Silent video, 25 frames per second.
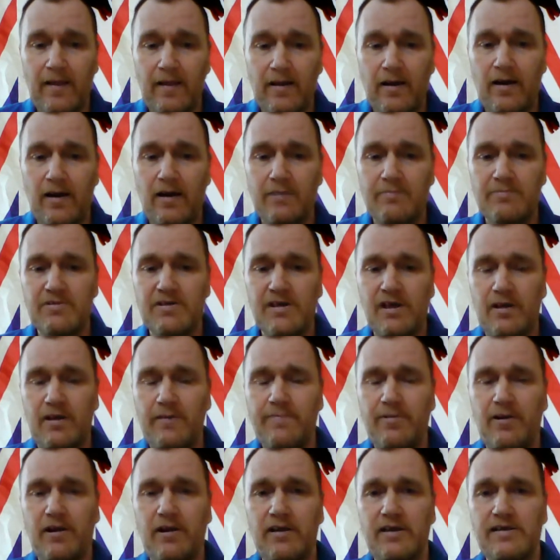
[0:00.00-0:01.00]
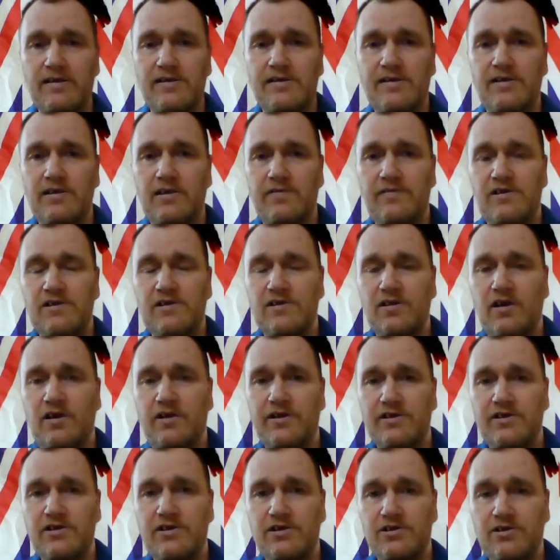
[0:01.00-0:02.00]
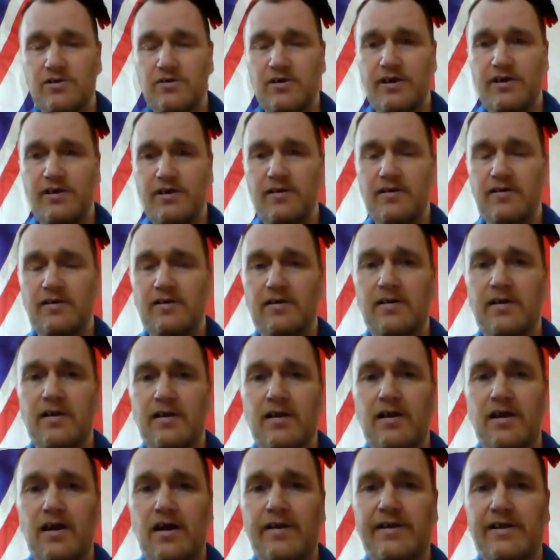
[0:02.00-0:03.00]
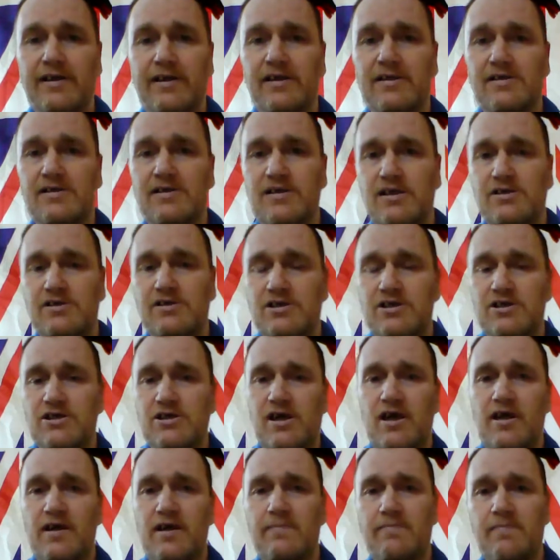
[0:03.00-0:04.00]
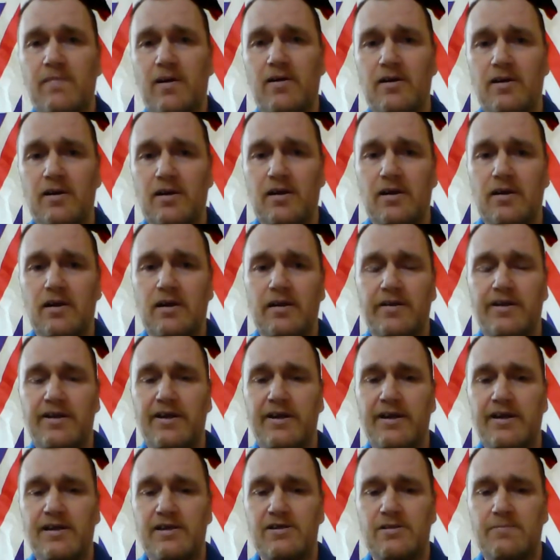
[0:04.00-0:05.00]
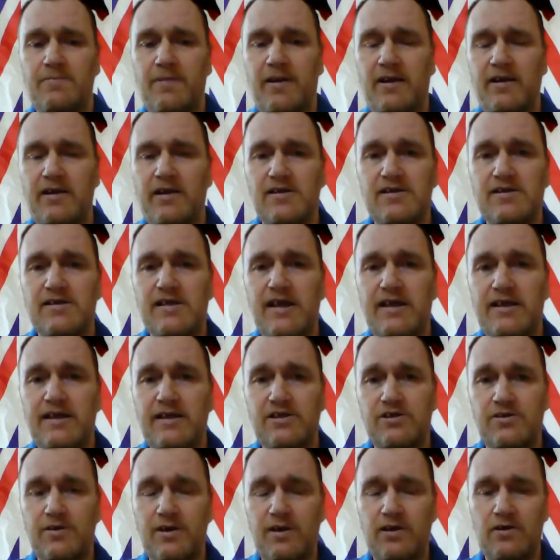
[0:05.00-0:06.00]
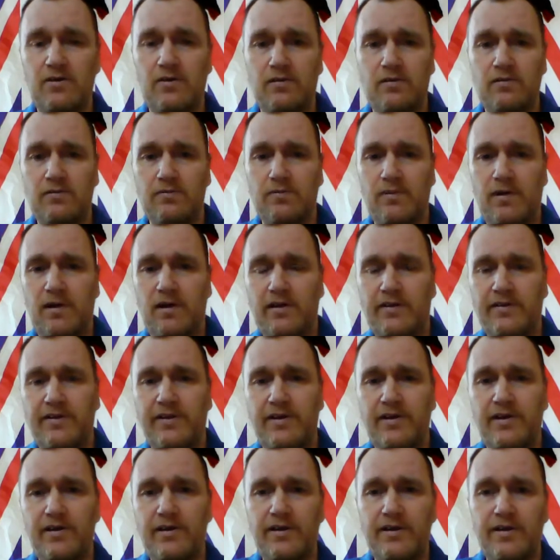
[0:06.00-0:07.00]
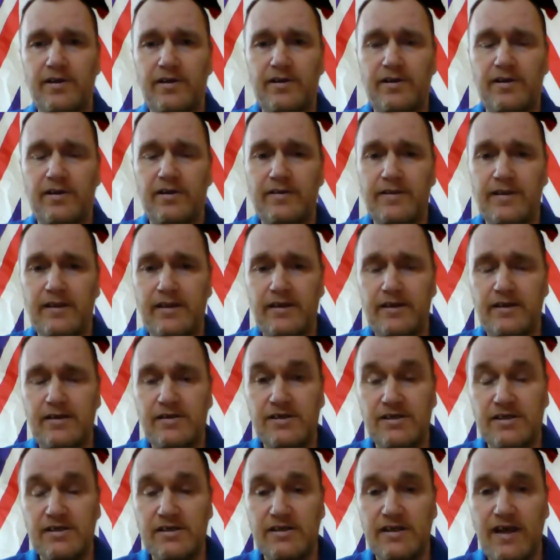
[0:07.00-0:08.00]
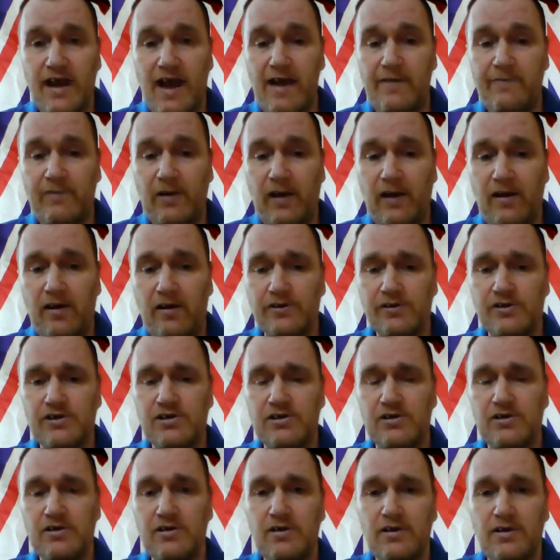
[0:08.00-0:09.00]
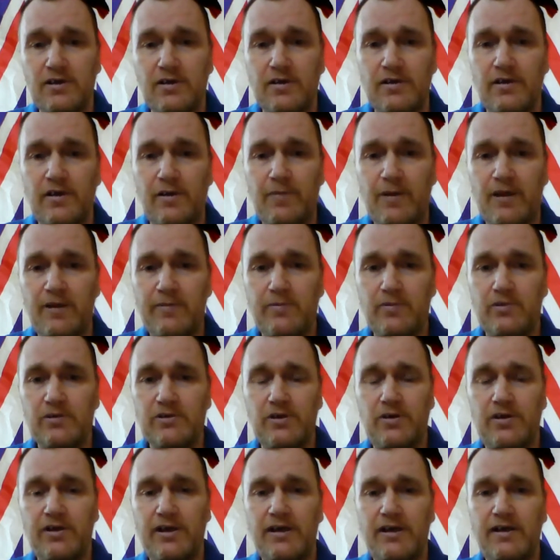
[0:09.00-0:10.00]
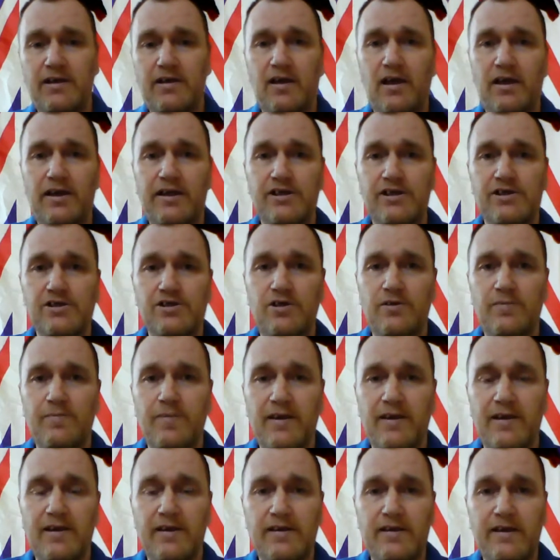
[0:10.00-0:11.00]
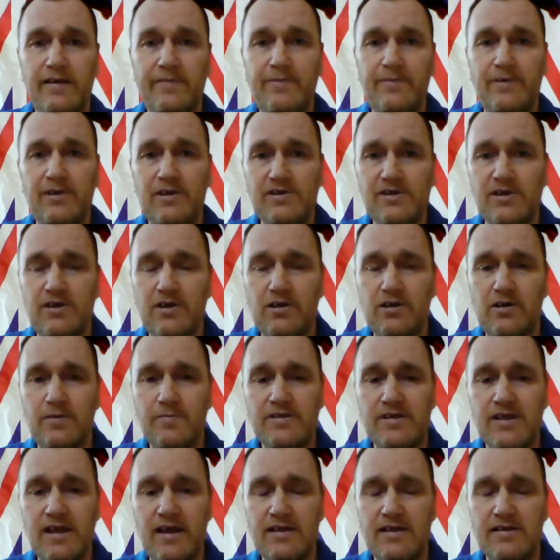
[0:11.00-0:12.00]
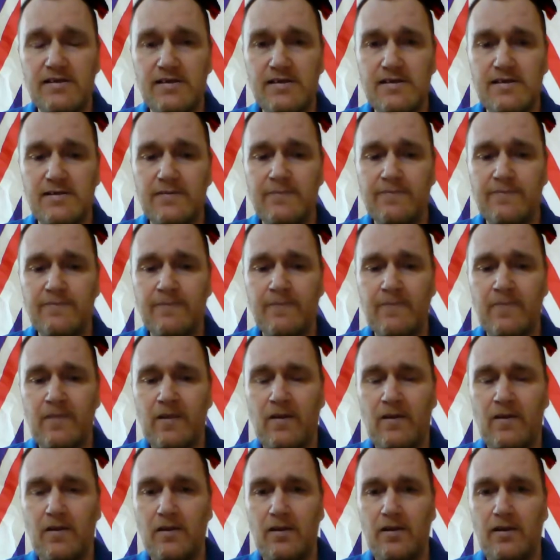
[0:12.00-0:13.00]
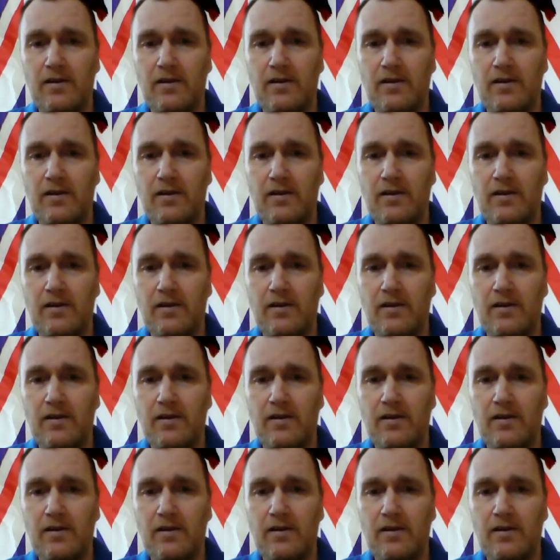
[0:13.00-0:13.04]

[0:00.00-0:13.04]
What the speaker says: I'm so pleased that you've decided to join. I think it's such a shame that it's been a steady trickle rather than just an avalanche of people joining like it should be given the circumstances.